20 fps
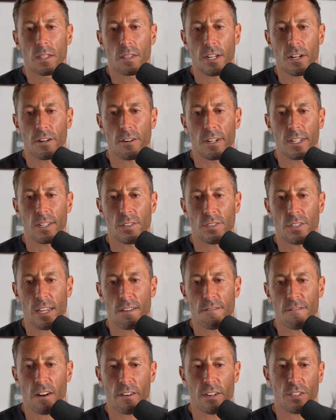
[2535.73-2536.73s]
There is
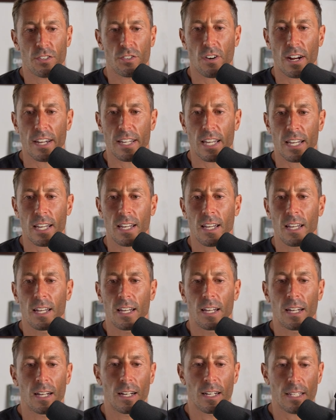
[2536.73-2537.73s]
a very striking
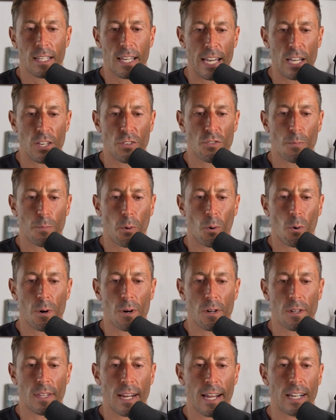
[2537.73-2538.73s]
case
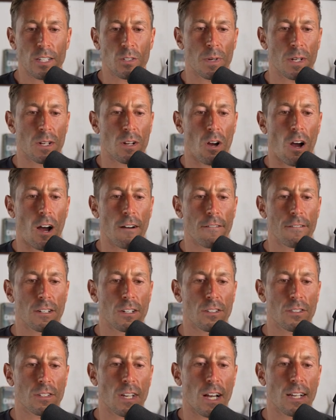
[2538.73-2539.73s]
report that has been
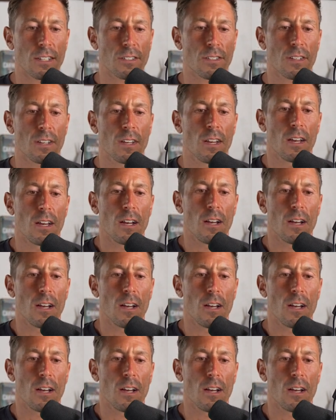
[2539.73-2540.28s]
often discussed